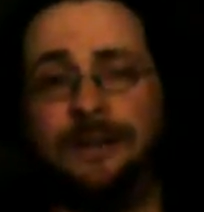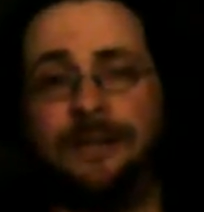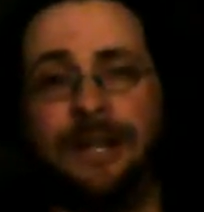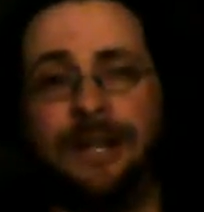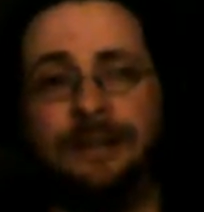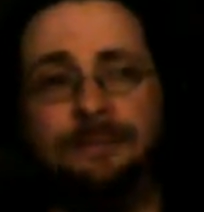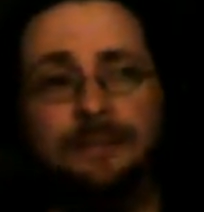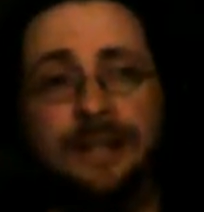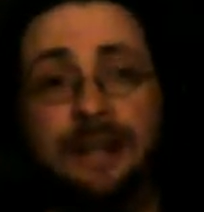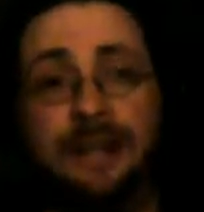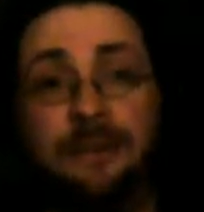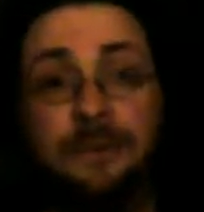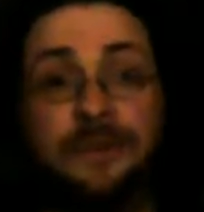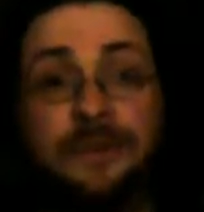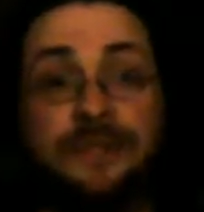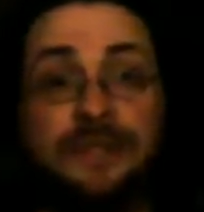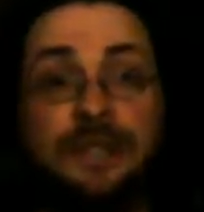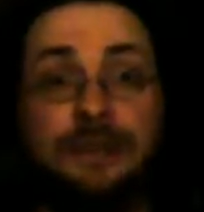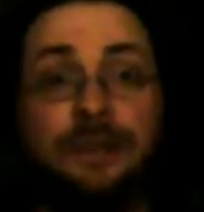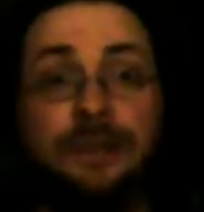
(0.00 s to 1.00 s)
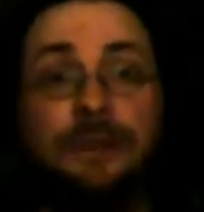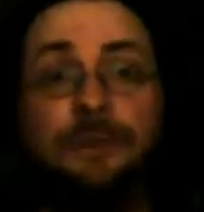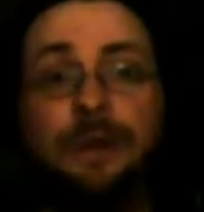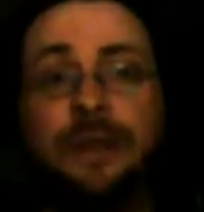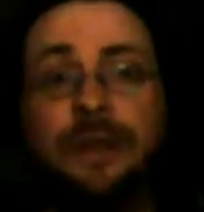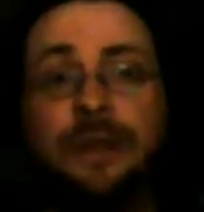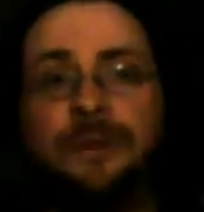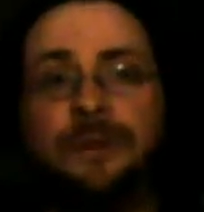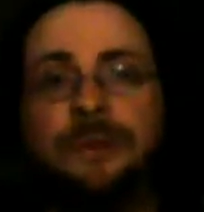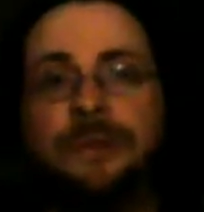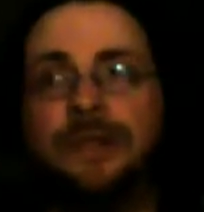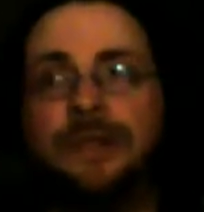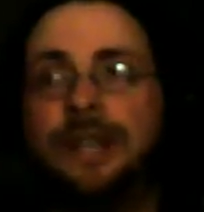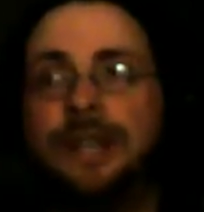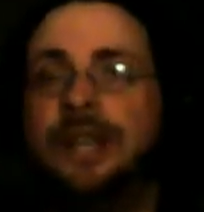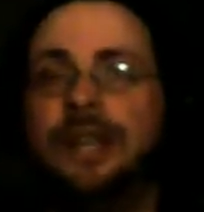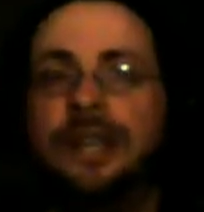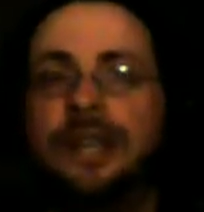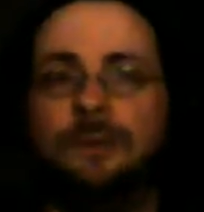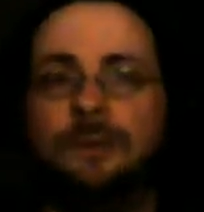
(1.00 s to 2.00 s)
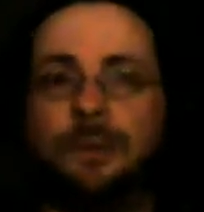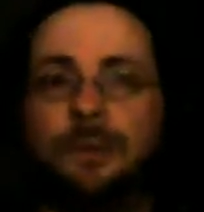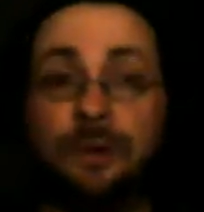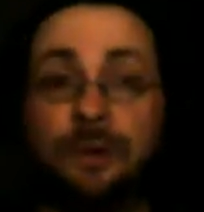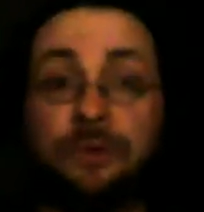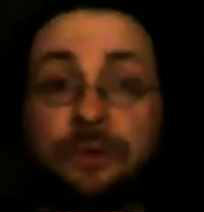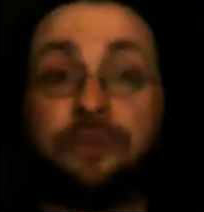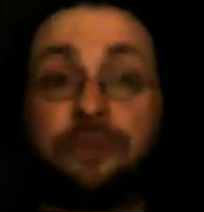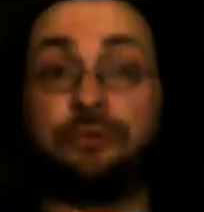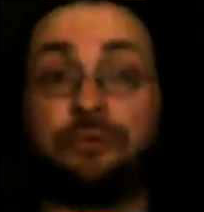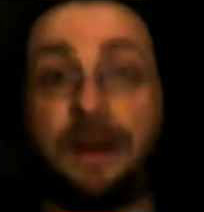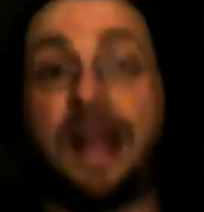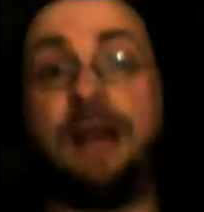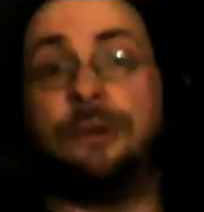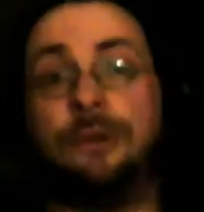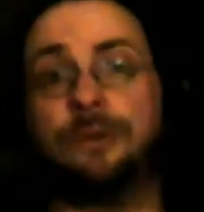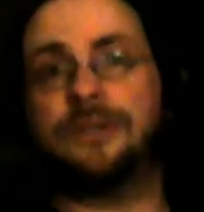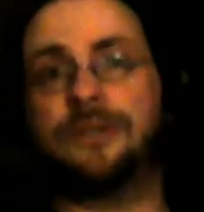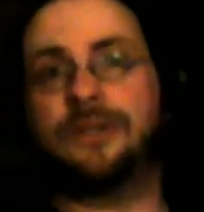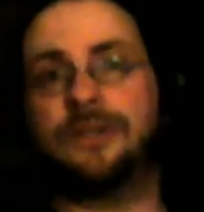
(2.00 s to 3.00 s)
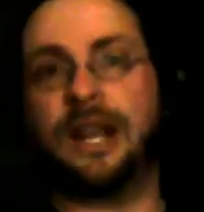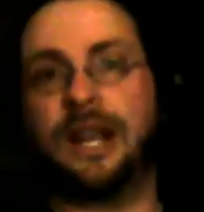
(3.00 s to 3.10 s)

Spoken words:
It's like it was during one of those droughts,